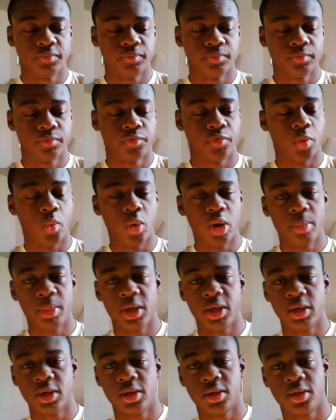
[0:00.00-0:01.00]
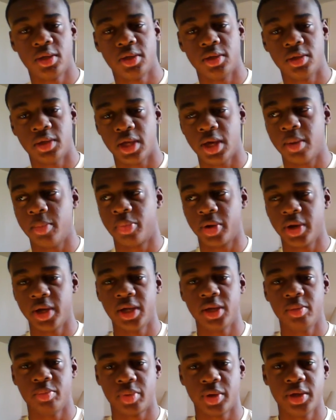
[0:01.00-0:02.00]
for women, yeah,
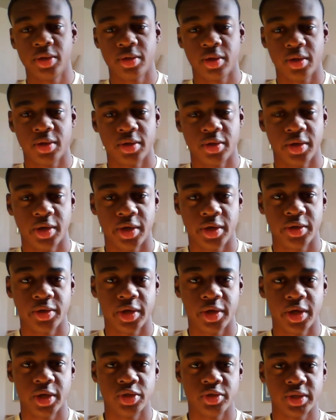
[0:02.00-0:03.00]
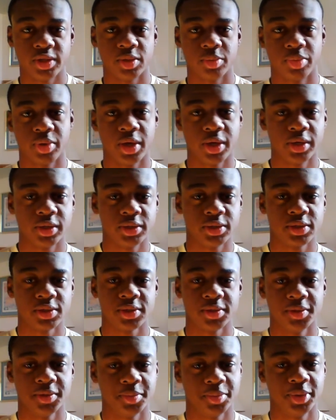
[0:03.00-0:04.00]
bring your hairdressing products,